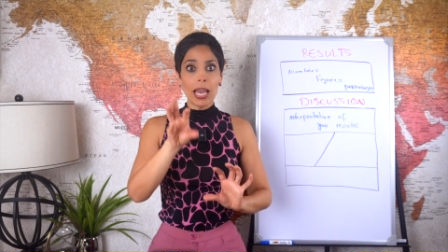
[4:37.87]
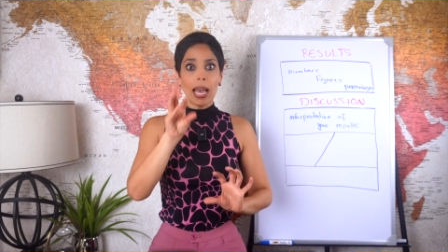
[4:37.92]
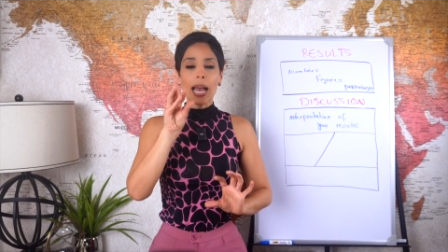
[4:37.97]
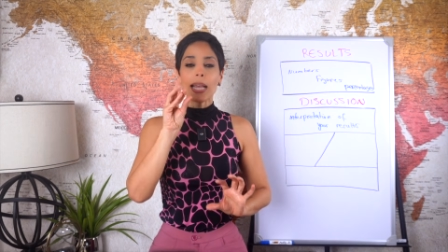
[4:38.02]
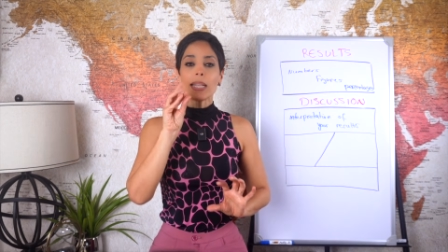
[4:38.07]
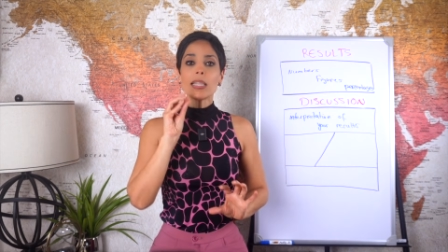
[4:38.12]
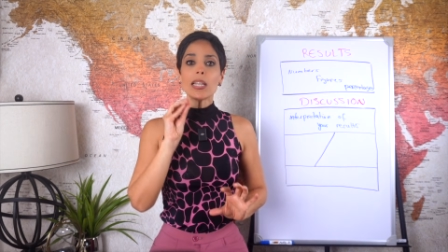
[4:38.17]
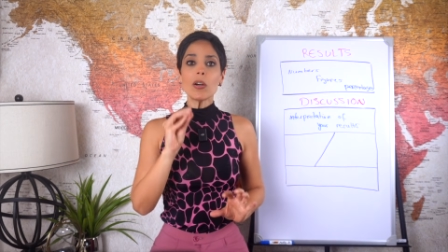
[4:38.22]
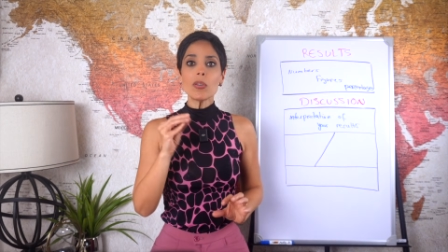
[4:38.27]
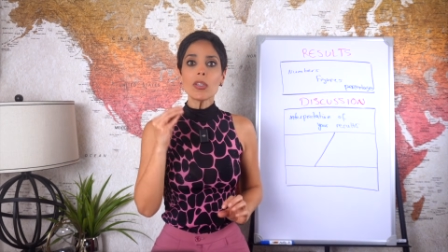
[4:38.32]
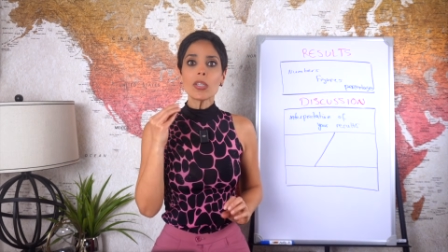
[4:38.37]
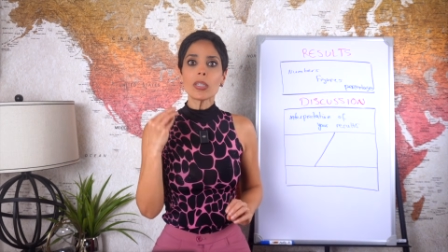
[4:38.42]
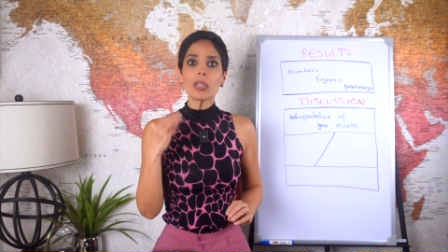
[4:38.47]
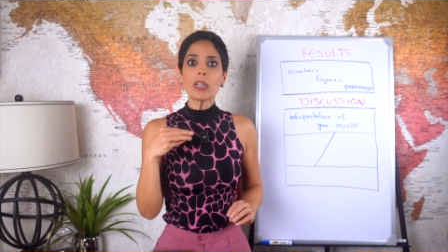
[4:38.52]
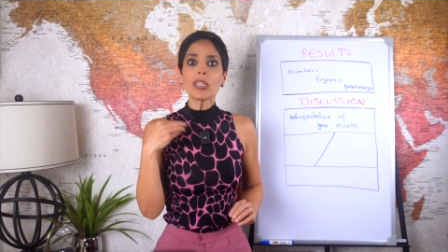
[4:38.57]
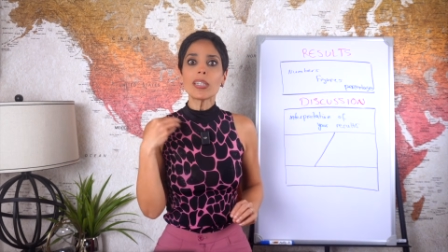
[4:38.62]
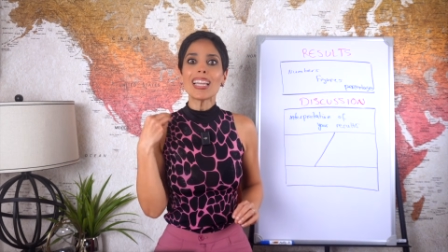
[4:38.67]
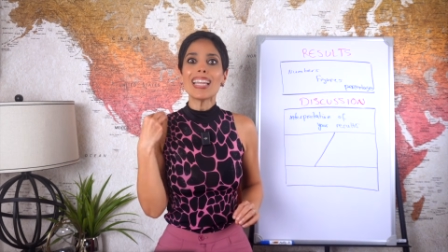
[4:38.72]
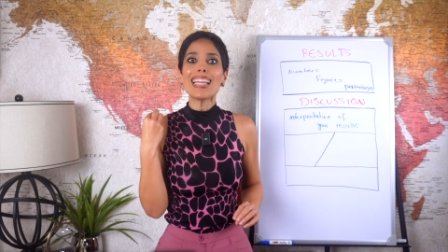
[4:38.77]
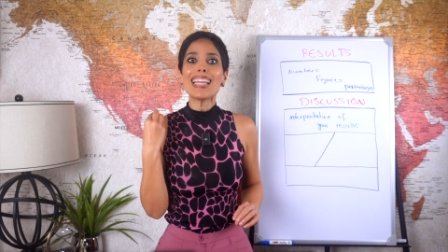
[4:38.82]
and now
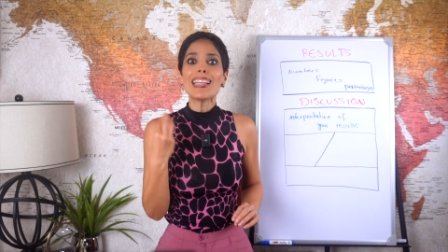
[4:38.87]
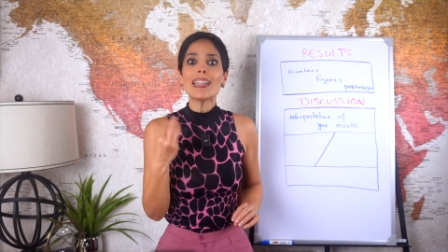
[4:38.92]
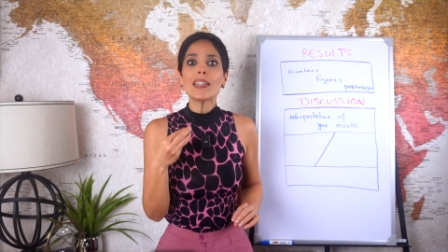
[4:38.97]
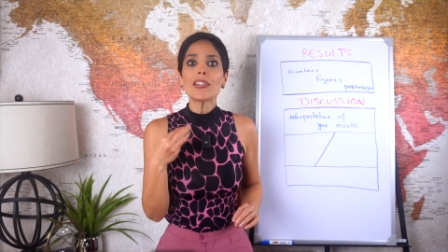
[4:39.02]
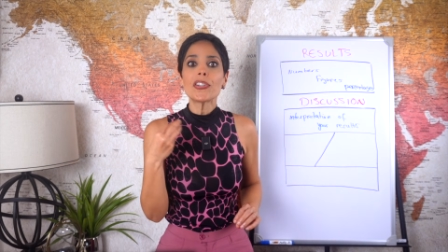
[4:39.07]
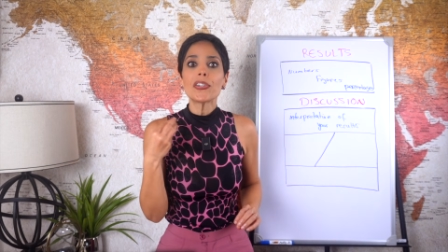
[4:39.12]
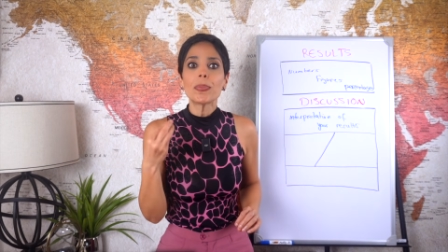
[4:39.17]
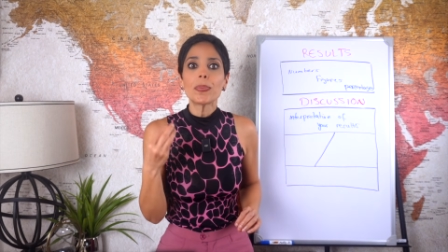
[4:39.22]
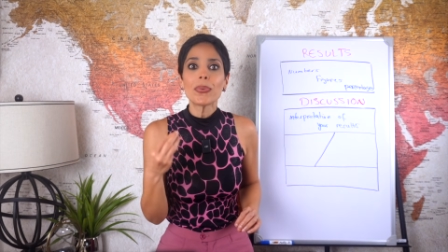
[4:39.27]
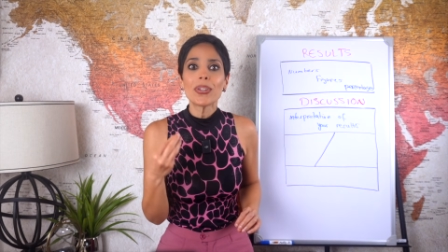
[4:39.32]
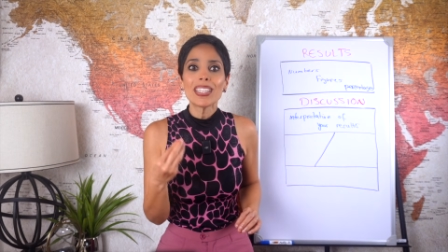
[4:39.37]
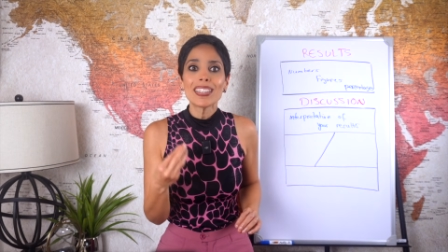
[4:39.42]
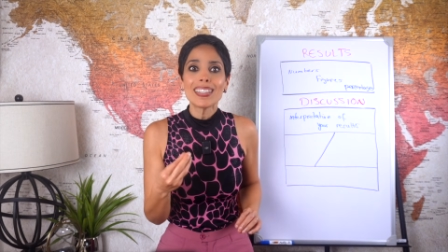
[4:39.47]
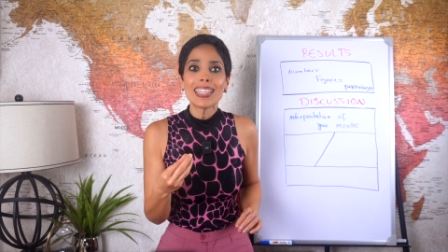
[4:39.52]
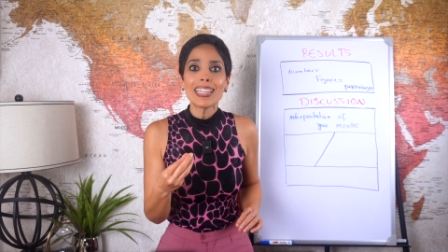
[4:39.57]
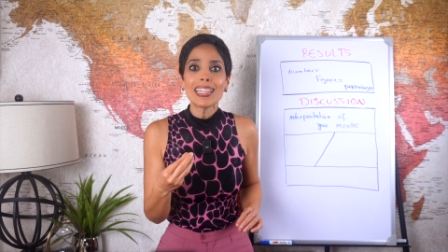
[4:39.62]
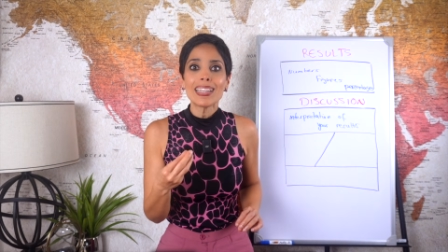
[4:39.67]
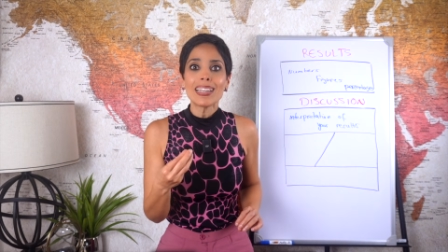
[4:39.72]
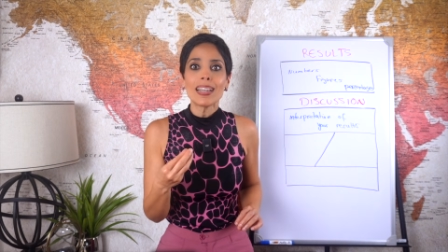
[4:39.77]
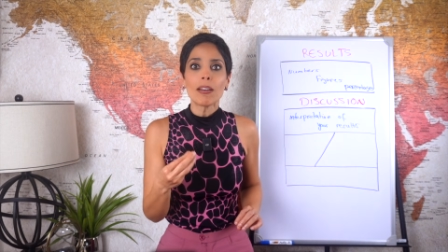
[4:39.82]
start
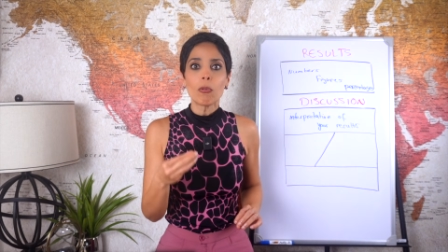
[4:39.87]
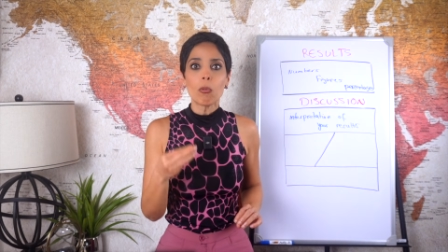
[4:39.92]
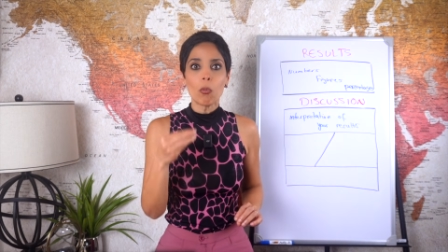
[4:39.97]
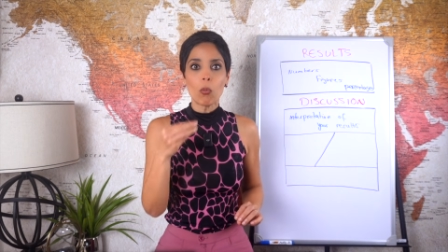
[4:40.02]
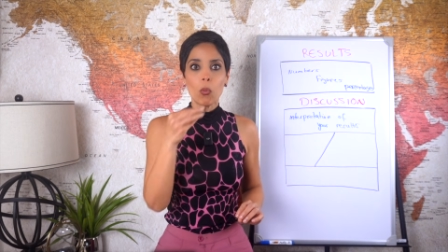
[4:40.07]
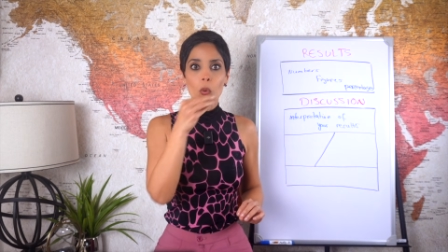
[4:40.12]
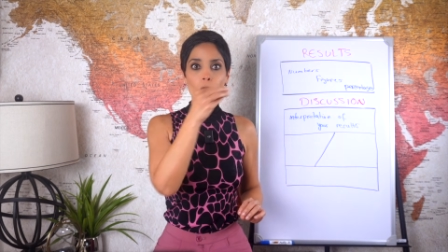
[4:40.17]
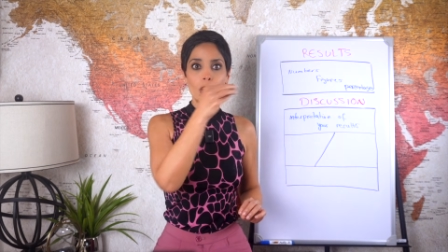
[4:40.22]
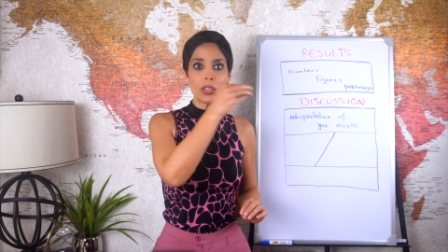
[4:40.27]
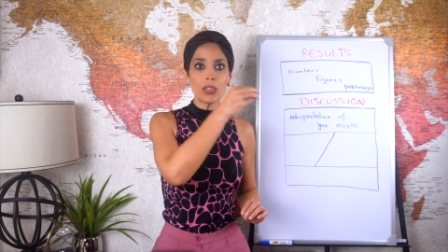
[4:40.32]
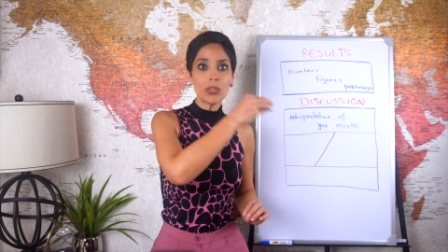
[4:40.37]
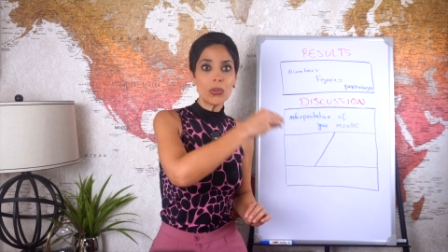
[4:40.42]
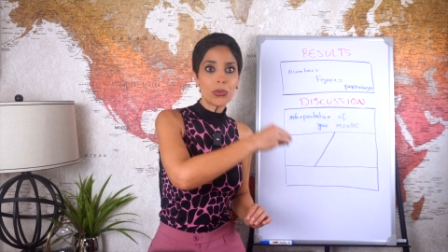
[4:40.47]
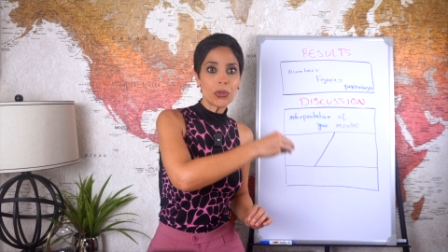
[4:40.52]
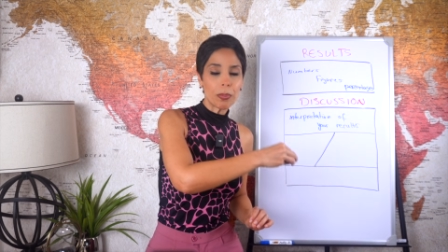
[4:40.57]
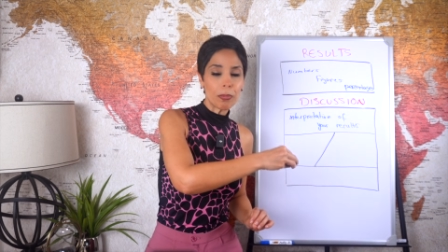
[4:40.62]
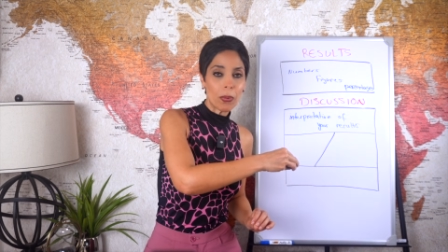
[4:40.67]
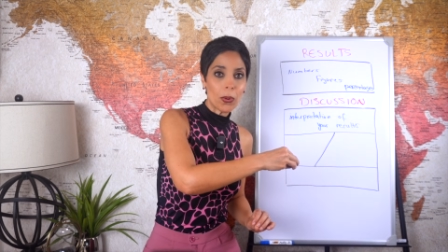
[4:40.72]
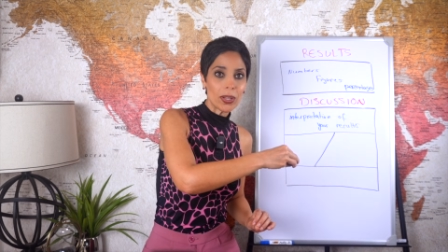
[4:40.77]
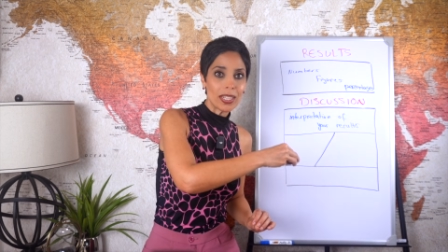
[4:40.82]
interpreting what you
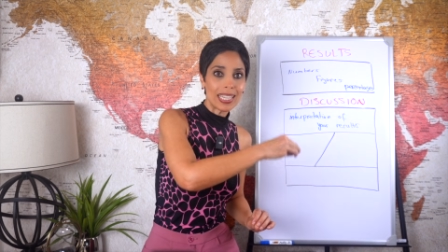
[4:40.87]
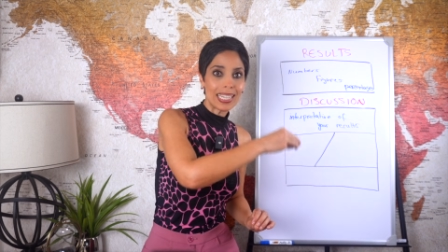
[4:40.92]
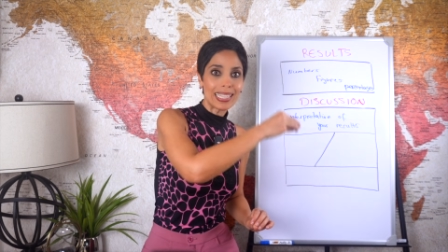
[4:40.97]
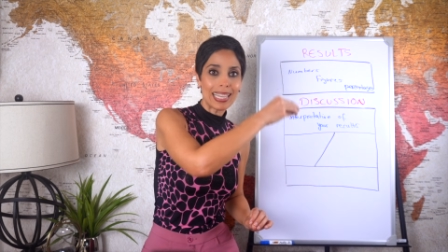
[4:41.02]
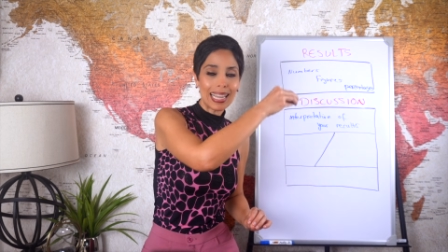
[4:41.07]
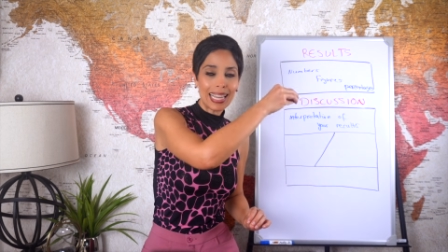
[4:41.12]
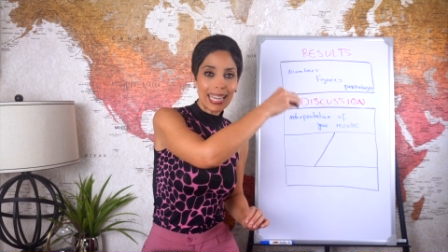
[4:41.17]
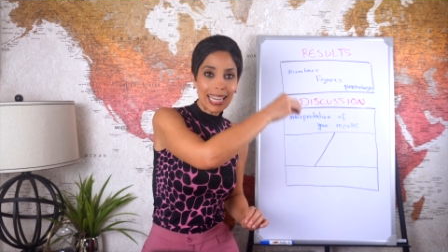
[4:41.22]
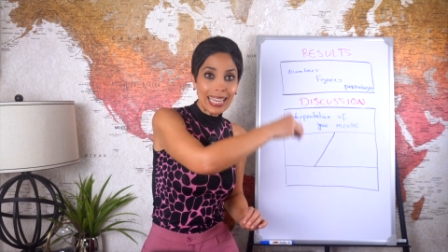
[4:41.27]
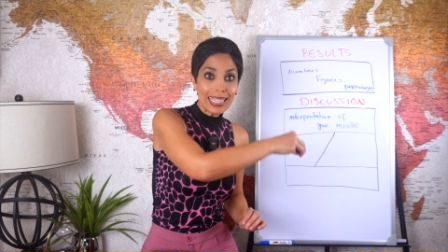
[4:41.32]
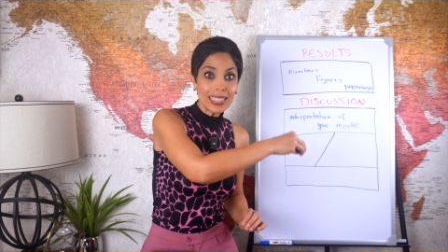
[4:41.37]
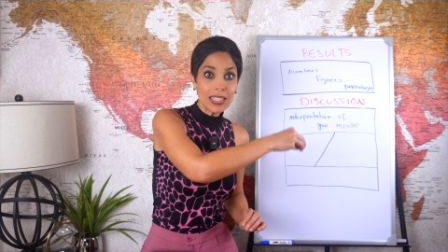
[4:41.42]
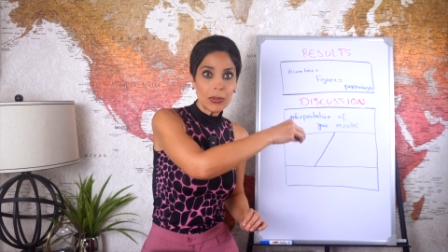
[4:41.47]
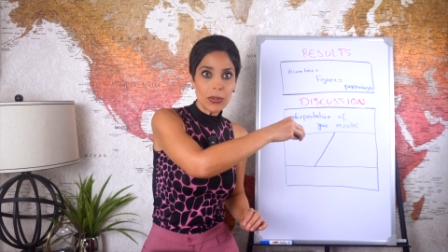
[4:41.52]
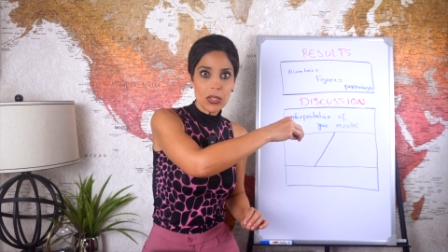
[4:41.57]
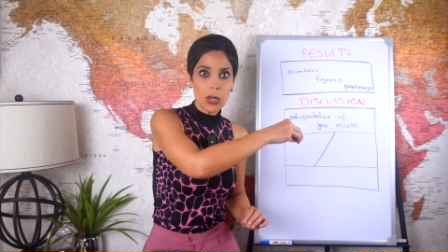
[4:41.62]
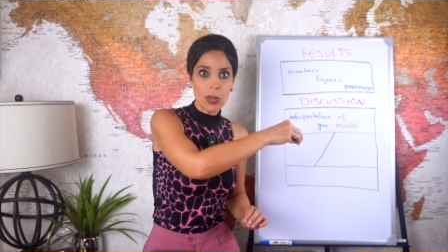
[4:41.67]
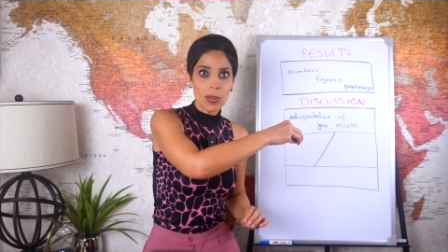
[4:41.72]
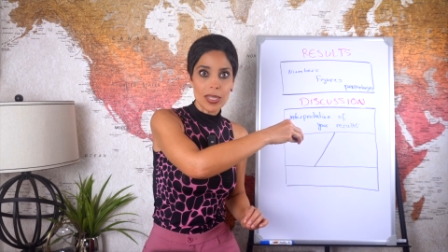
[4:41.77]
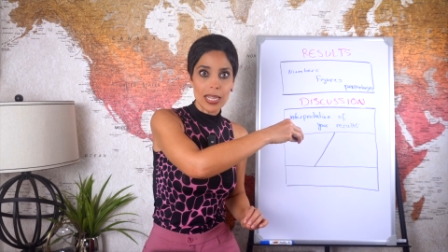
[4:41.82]
reported in the
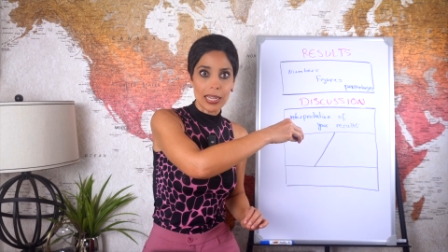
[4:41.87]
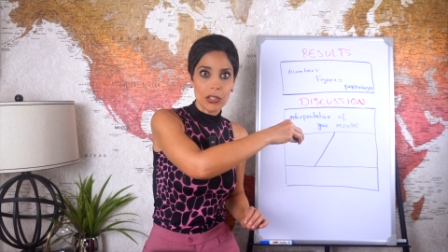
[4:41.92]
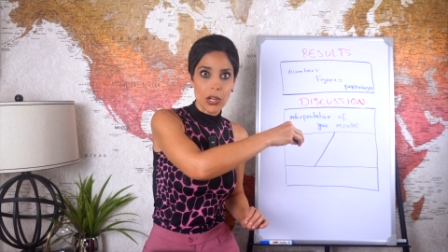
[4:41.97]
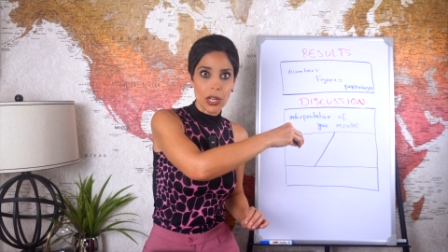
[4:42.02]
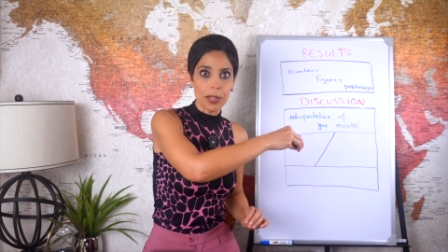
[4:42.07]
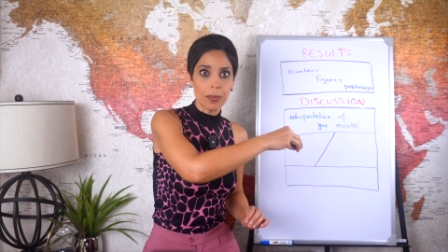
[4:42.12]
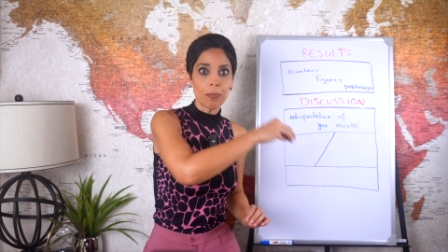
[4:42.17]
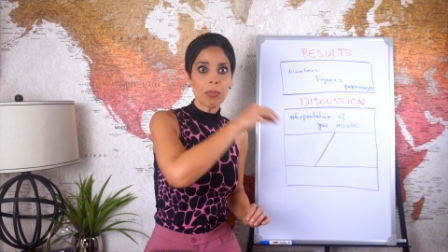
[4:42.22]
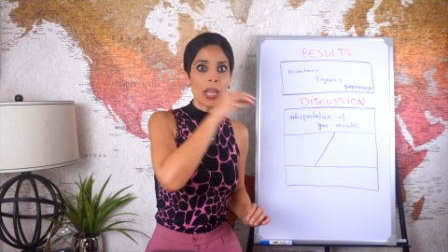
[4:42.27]
results section.